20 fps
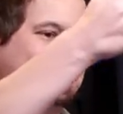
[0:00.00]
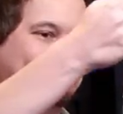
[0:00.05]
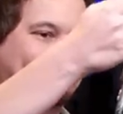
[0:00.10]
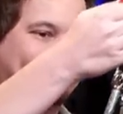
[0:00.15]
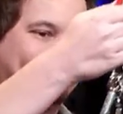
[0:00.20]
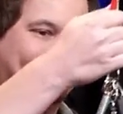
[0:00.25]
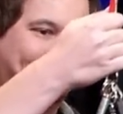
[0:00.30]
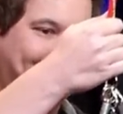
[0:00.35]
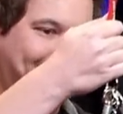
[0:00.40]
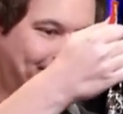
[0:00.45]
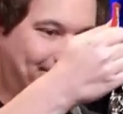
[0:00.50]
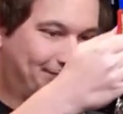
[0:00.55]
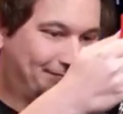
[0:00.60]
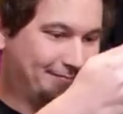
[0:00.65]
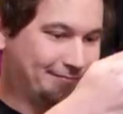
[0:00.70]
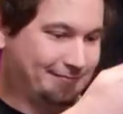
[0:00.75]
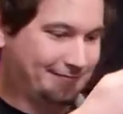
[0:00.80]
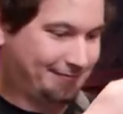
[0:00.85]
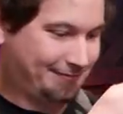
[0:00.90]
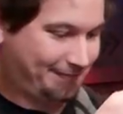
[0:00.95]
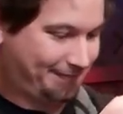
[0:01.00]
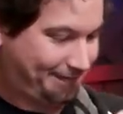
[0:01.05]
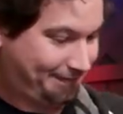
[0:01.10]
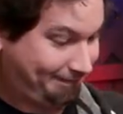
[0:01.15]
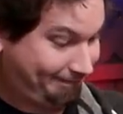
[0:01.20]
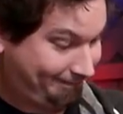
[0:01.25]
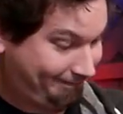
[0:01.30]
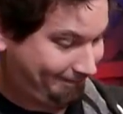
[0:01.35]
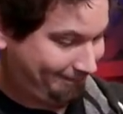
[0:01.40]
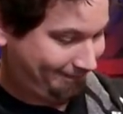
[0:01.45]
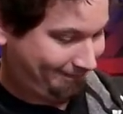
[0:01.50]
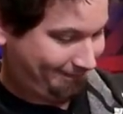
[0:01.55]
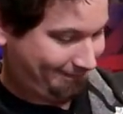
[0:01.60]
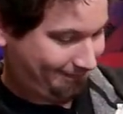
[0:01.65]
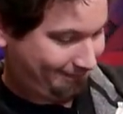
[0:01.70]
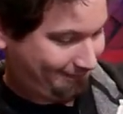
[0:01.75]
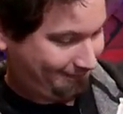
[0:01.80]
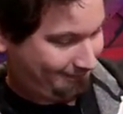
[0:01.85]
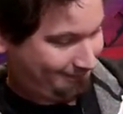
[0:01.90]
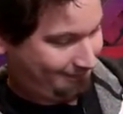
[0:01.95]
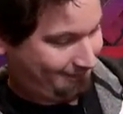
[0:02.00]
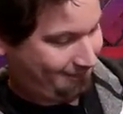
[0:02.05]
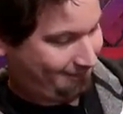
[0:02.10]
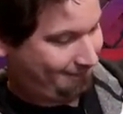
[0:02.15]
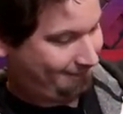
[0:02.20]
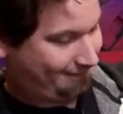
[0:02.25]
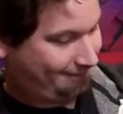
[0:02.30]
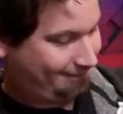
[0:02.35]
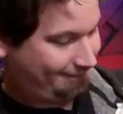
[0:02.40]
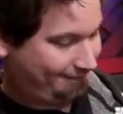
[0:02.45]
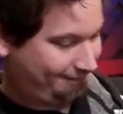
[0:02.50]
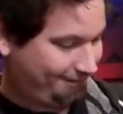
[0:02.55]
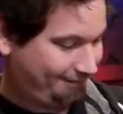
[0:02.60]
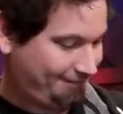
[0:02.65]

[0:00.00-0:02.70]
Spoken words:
This person isn't speaking.